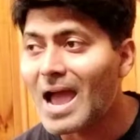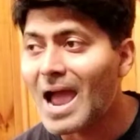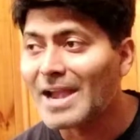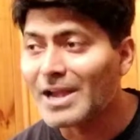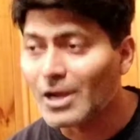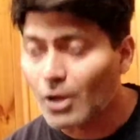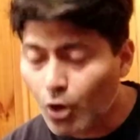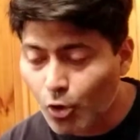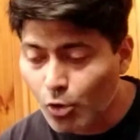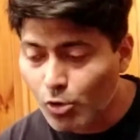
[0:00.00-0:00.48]

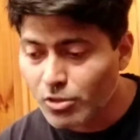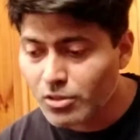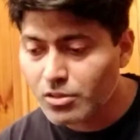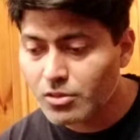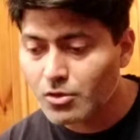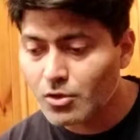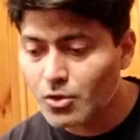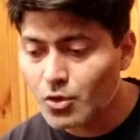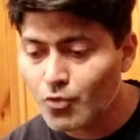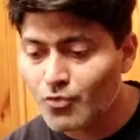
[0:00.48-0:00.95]
And
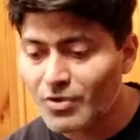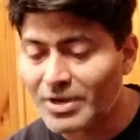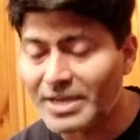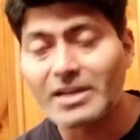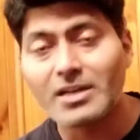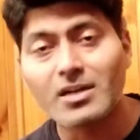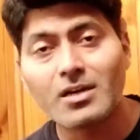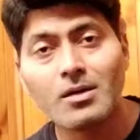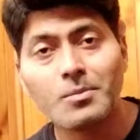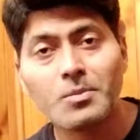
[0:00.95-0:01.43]
also when
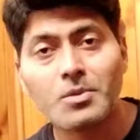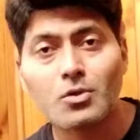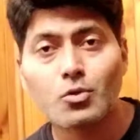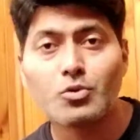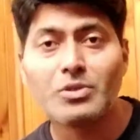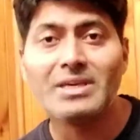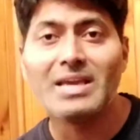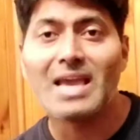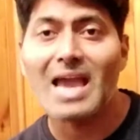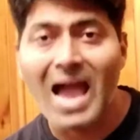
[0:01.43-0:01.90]
it comes
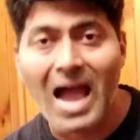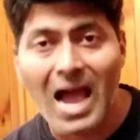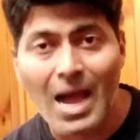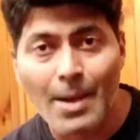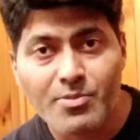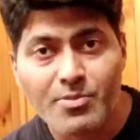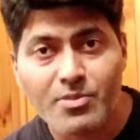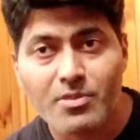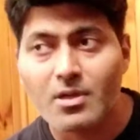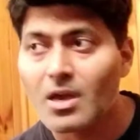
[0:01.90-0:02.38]
to the
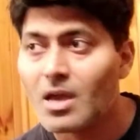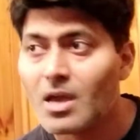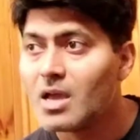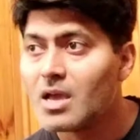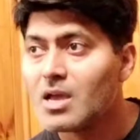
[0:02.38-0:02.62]
apps,